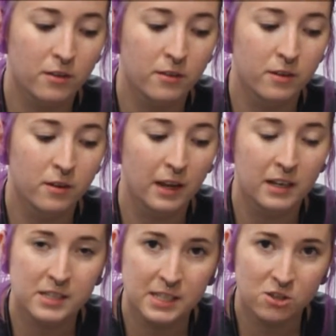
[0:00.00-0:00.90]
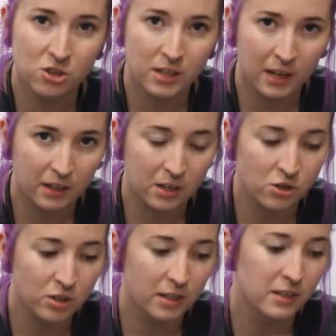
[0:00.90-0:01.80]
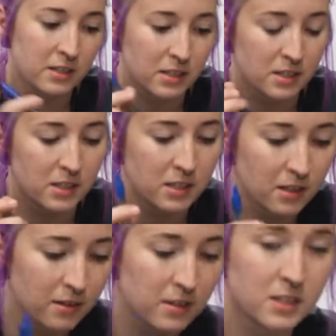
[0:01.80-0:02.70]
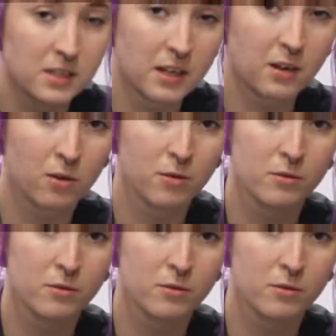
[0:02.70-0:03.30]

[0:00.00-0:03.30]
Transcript: the anesthesia technician that is assisting or